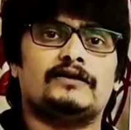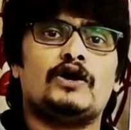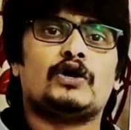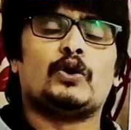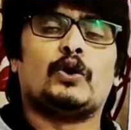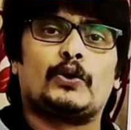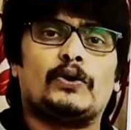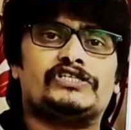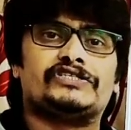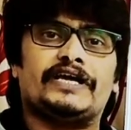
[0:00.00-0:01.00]

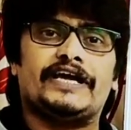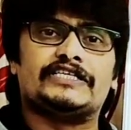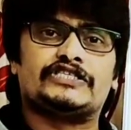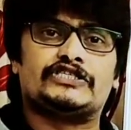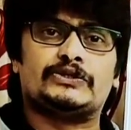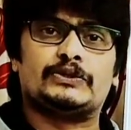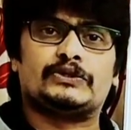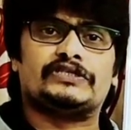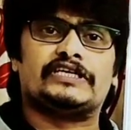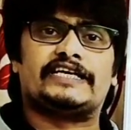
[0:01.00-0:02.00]
corrosion is due to
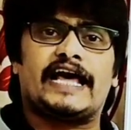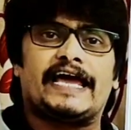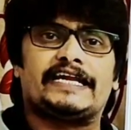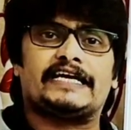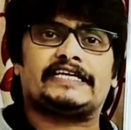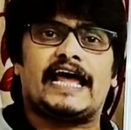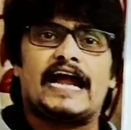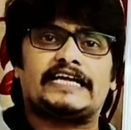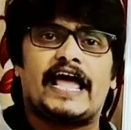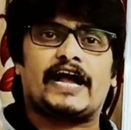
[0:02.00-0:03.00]
the direct
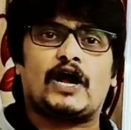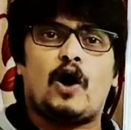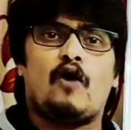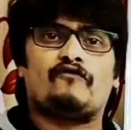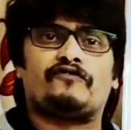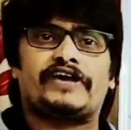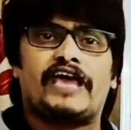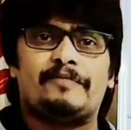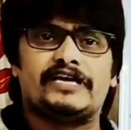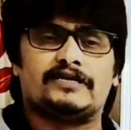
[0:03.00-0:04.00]
attack of
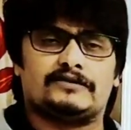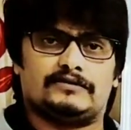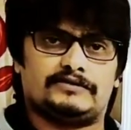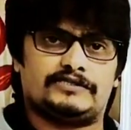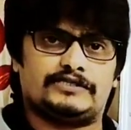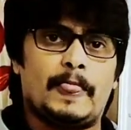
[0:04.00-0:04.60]
chemicals